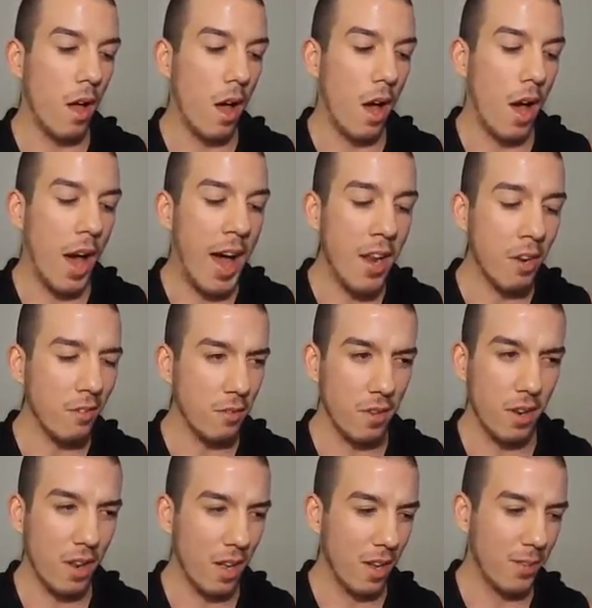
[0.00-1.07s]
I don't
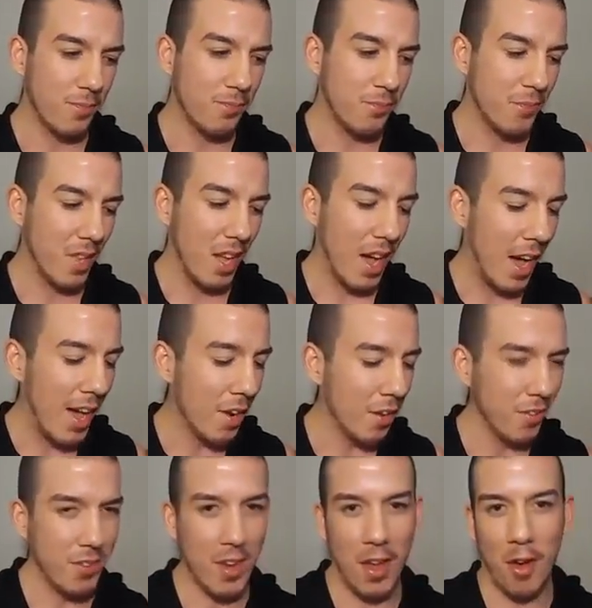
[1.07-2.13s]
I
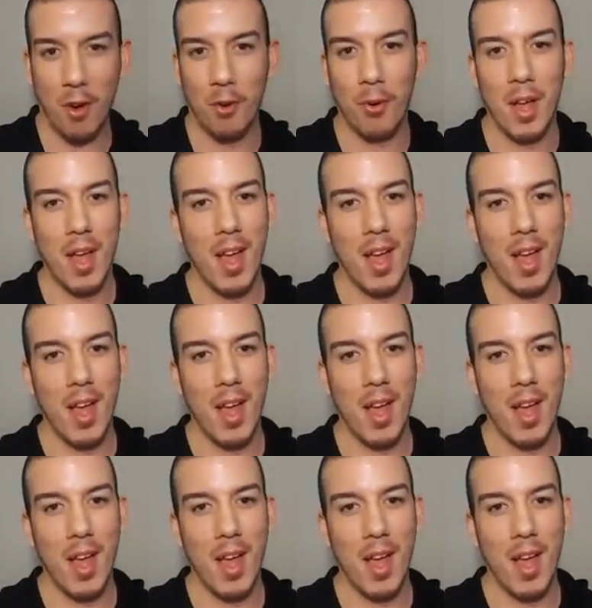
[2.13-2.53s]
don't know.